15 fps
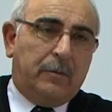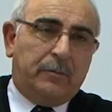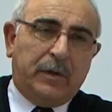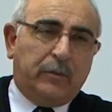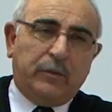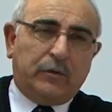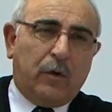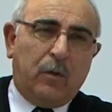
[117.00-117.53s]

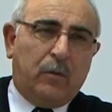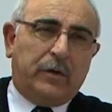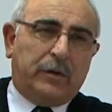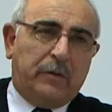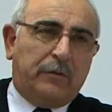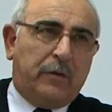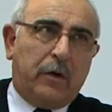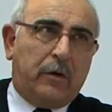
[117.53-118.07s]
People don't want
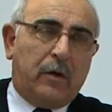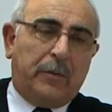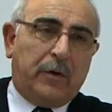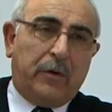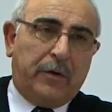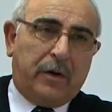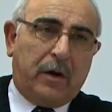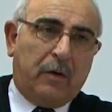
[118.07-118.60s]
their fire alarm
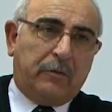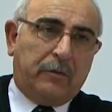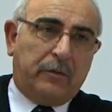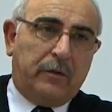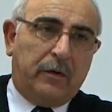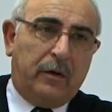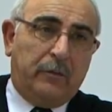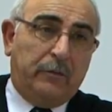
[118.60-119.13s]
going off.
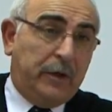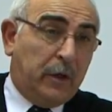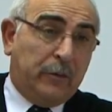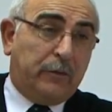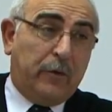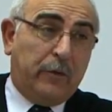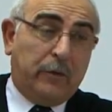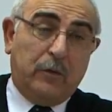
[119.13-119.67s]
We get
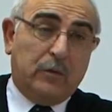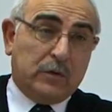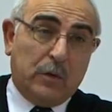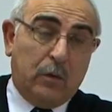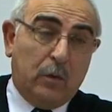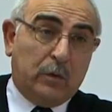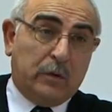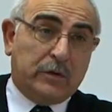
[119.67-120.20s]
phone calls
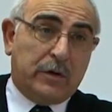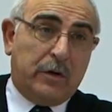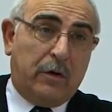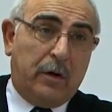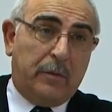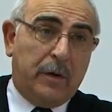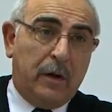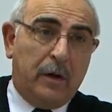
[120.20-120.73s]
all the
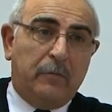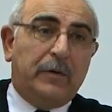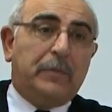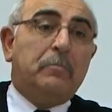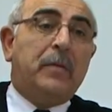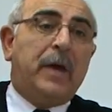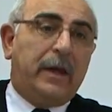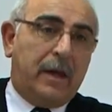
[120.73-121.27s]
time
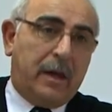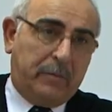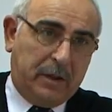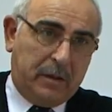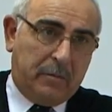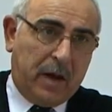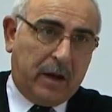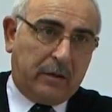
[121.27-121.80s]
with mayhem in
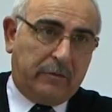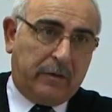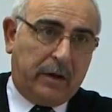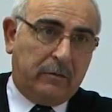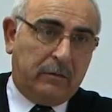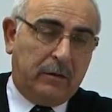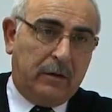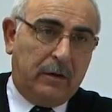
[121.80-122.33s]
the
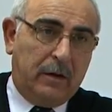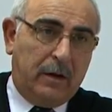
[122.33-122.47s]
background.